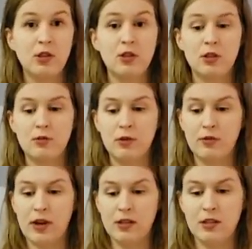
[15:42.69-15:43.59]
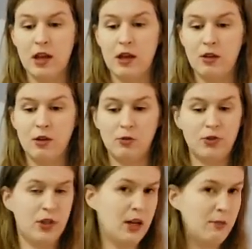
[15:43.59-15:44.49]
So if I say,
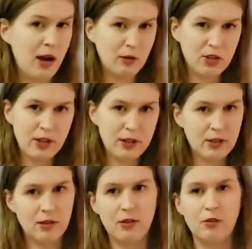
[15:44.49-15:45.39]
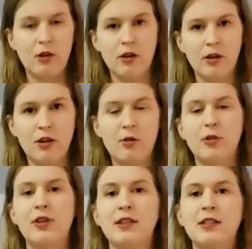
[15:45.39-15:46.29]
sing a minor sixth, you'll already know
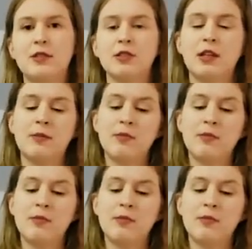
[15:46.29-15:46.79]
what that sounds like.